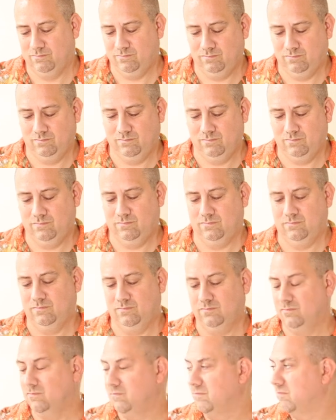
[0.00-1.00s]

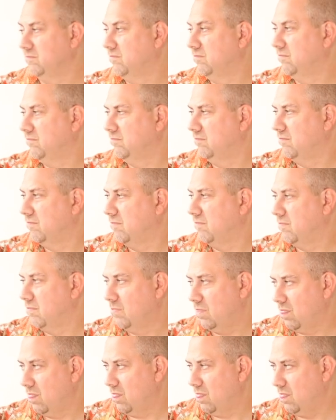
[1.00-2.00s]

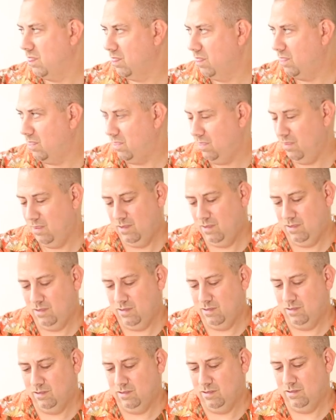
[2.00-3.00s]

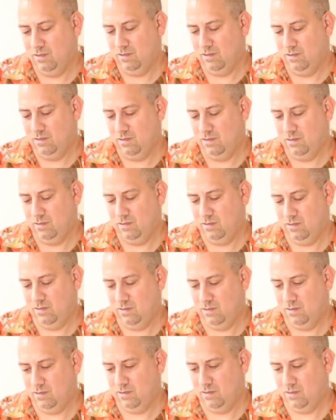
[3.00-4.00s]

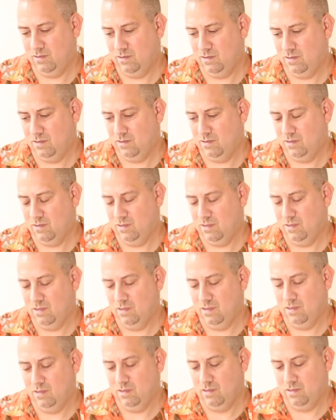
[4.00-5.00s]

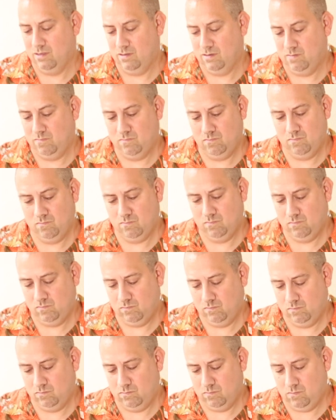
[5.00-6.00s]

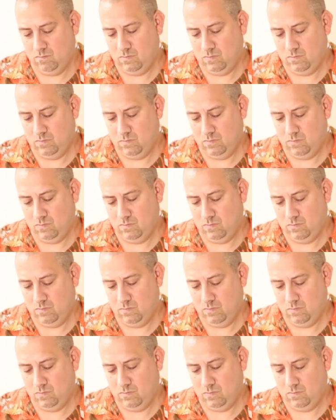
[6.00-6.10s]
[no speech]